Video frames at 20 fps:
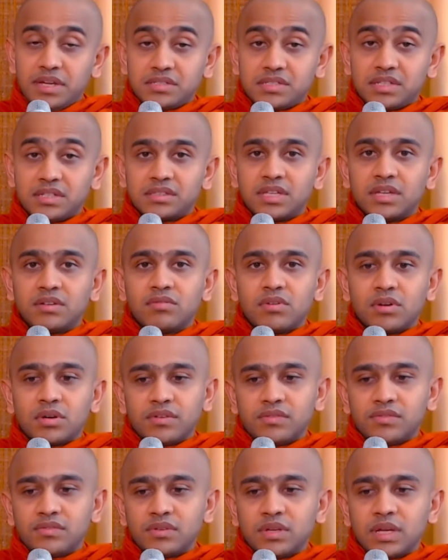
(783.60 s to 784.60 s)
thing, one
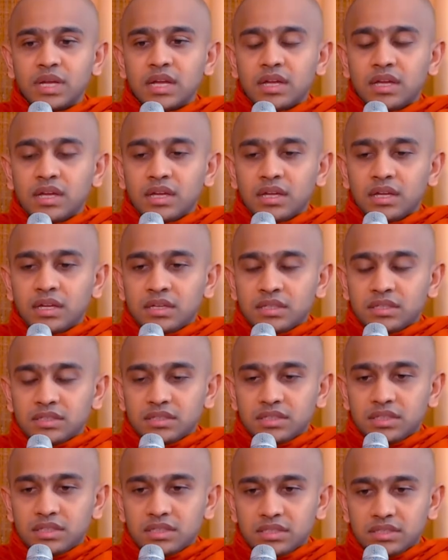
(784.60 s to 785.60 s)
of
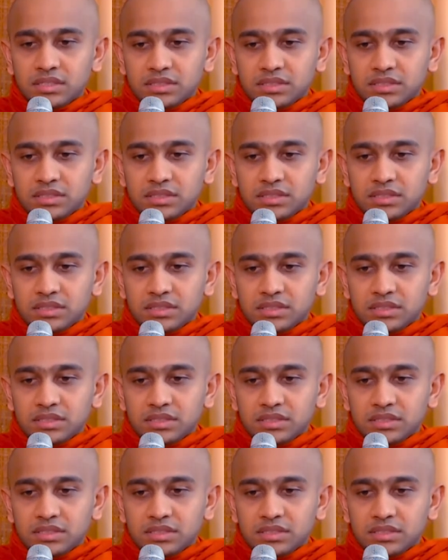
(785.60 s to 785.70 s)
the